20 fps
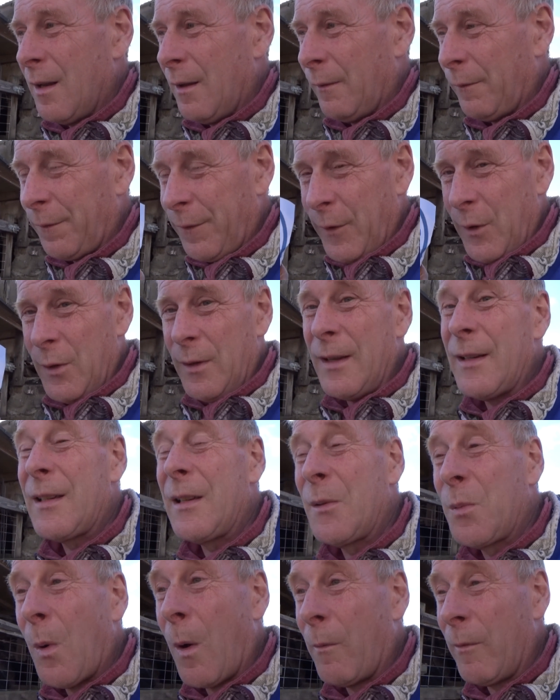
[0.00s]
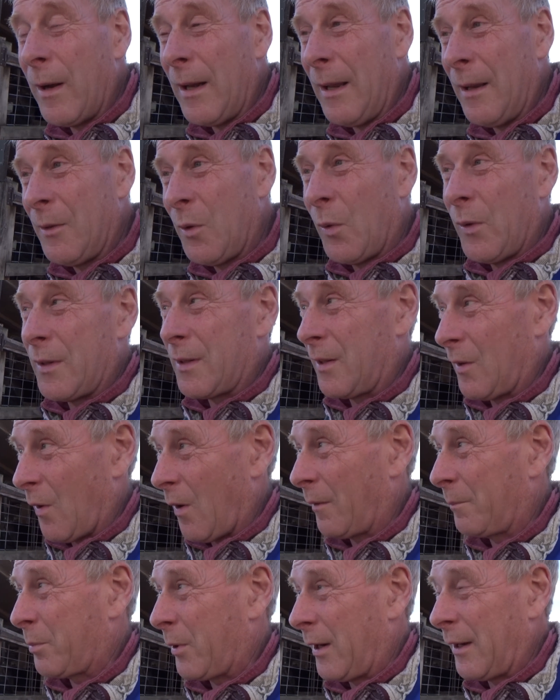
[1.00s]
food, this is what really annoys a
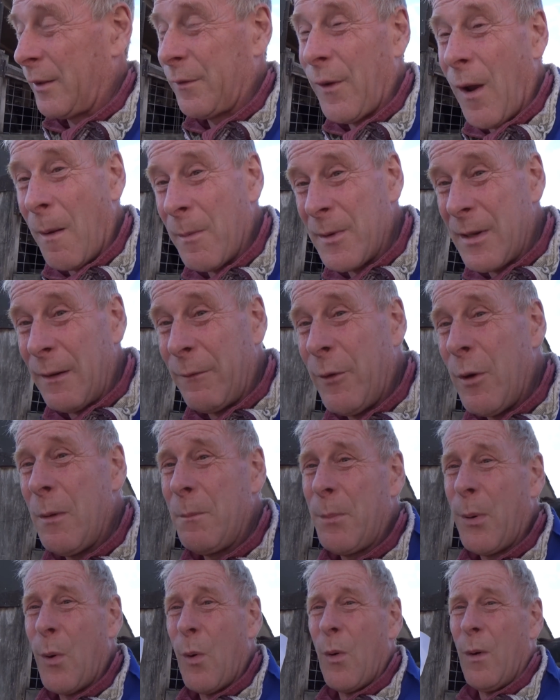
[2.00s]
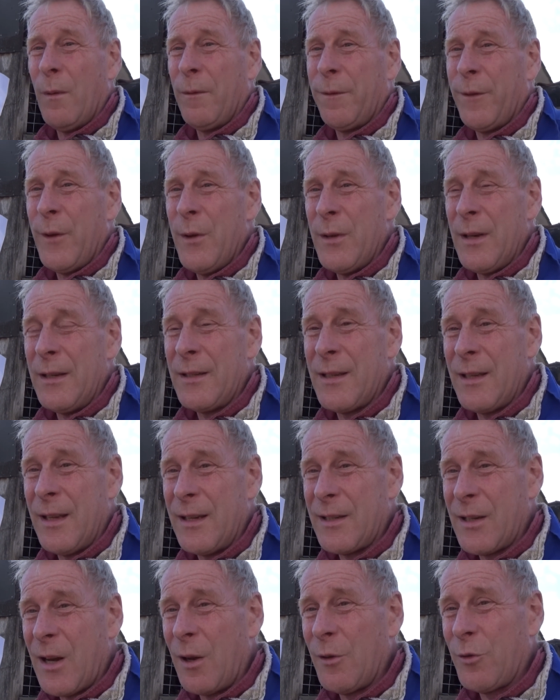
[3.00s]
lot of British farmers. If you import food into
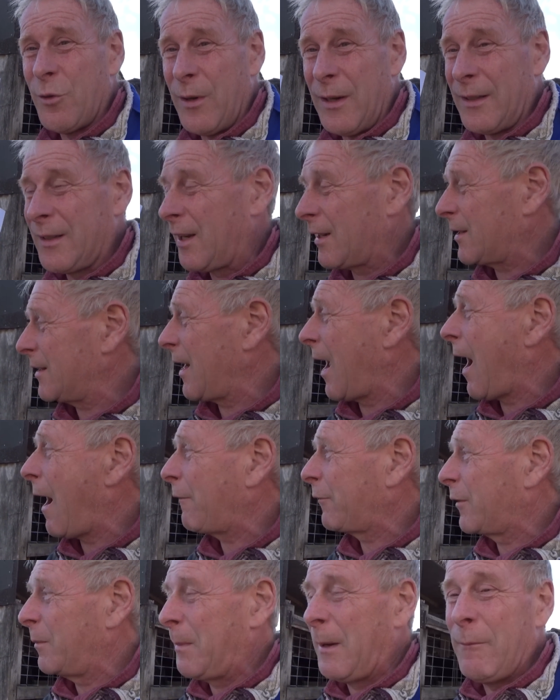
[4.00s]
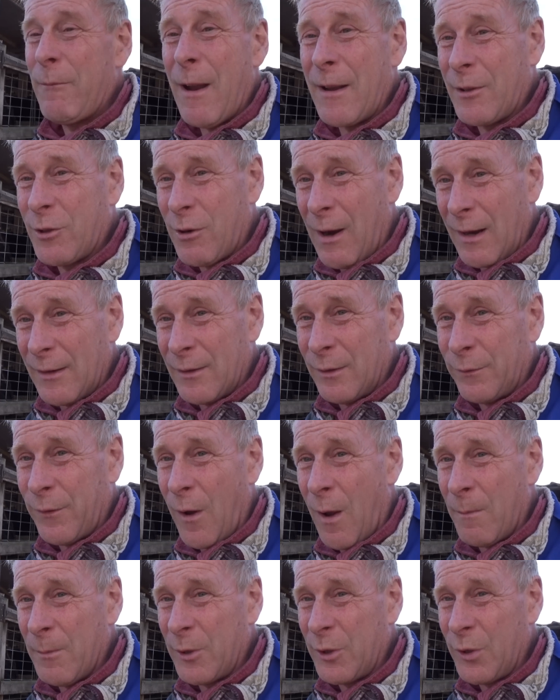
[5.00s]
this country, it doesn't have to be Red Tractor
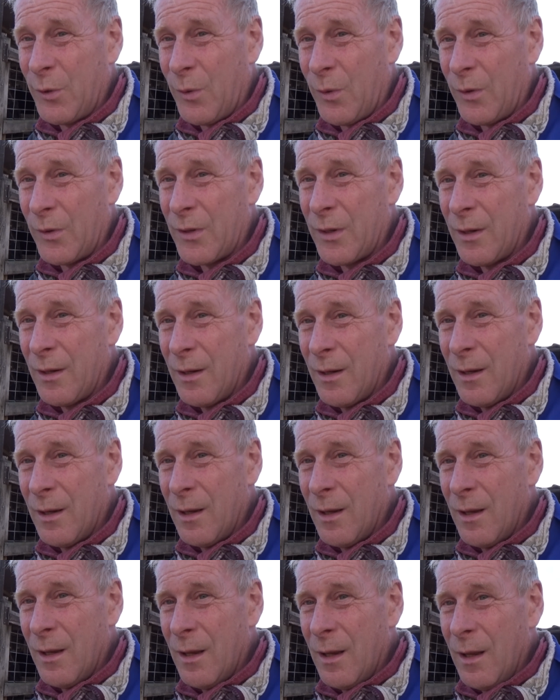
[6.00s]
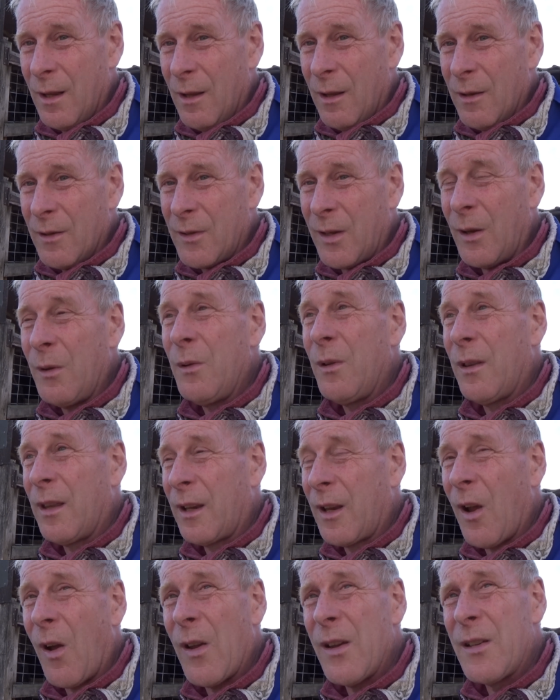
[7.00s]
Farm Assured. So
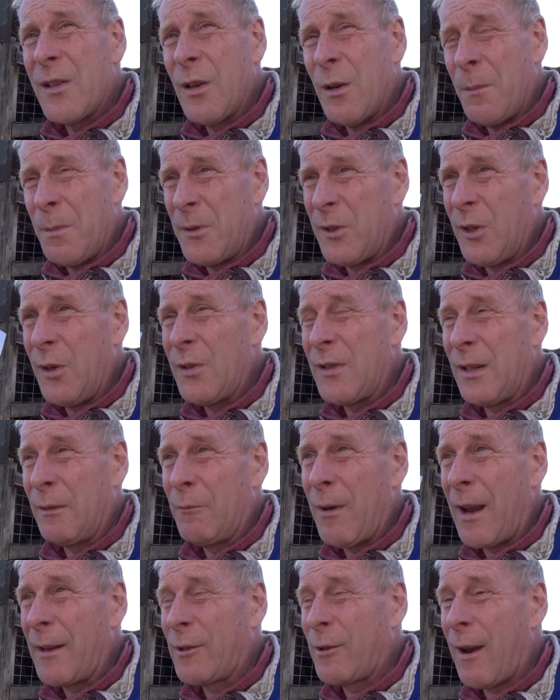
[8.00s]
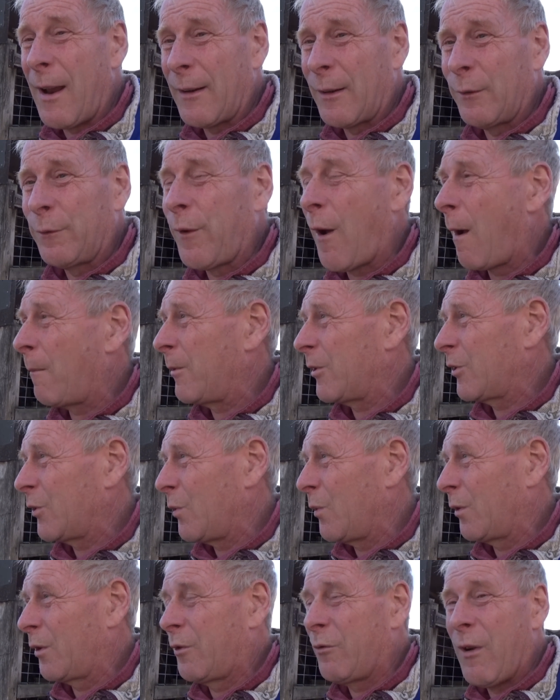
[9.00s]
the guys who are producing Red Tractor Farm
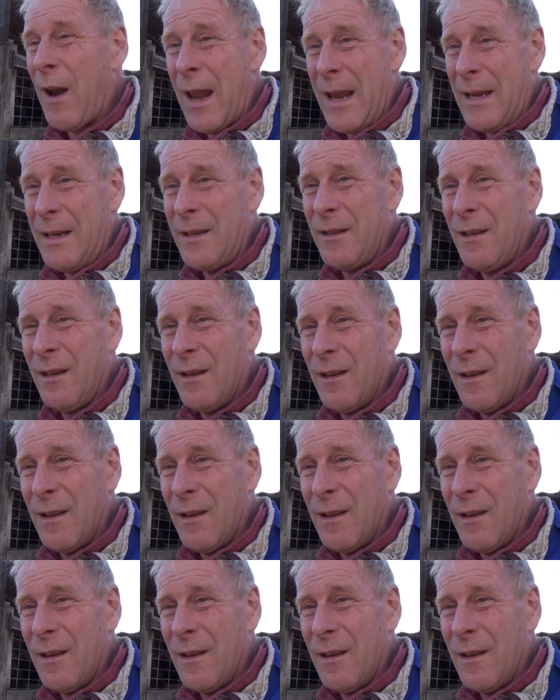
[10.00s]
Assured grain